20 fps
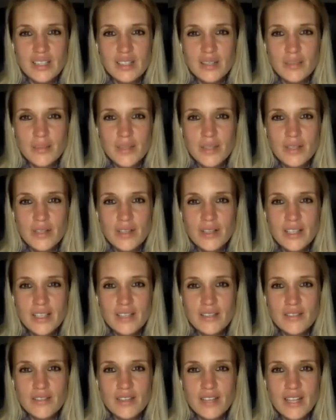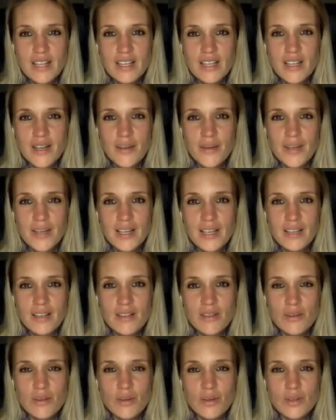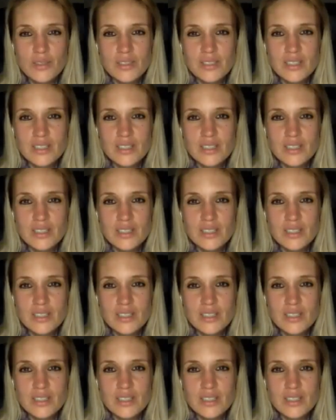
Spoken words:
but you're looking for that knowing in thought.